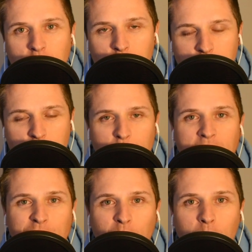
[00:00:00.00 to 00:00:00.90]
always with
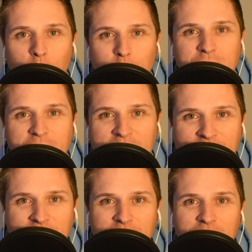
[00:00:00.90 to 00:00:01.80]
my co-host,
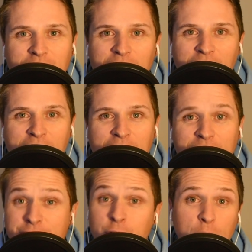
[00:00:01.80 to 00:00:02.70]
Landon.
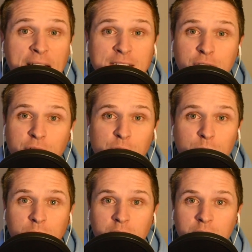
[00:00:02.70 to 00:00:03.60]
And congrats to you,
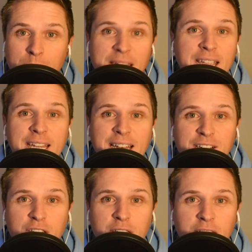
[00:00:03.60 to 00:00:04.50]
making it
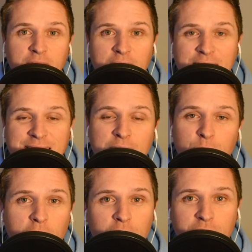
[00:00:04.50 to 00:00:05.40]
into the second
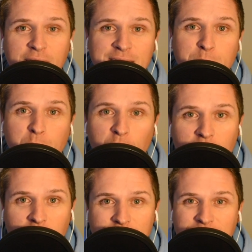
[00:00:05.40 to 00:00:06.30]
round of the fantasy
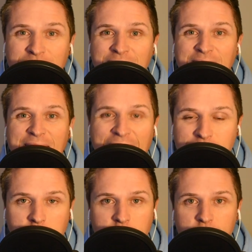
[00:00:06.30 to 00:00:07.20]
playoffs. An
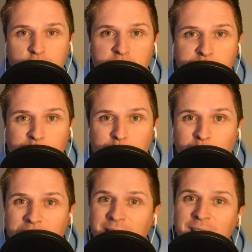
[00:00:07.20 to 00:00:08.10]
excellent achievement,
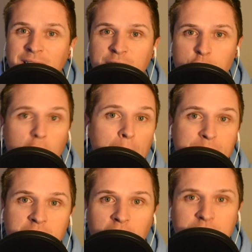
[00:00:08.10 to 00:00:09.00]
but the job
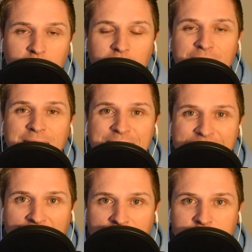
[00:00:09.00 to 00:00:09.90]
is not done
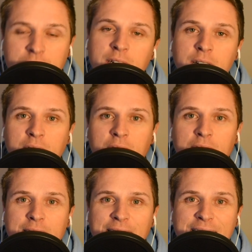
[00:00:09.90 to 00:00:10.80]
yet.
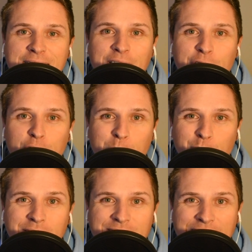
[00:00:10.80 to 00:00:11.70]
Landon and I are going to
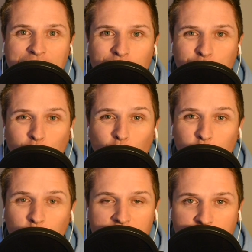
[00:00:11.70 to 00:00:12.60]
break down your
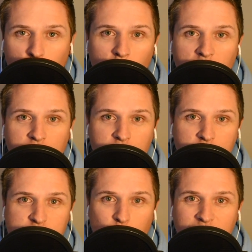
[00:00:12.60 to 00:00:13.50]
waiver wire for
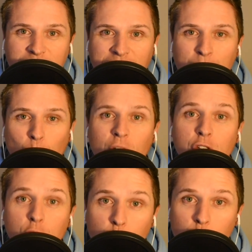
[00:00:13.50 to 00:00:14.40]
this week and what
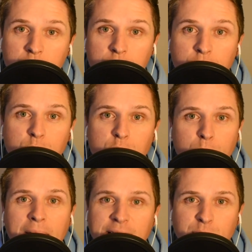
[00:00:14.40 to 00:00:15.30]
you can do to
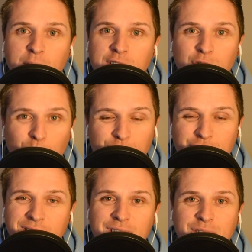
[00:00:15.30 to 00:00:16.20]
maximize your
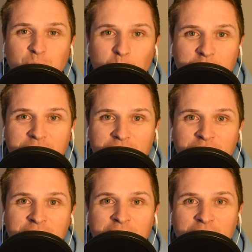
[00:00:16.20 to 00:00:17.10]
chances of winning.
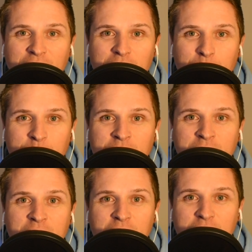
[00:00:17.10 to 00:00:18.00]

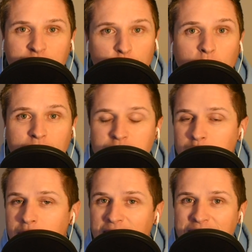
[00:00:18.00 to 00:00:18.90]
If you have some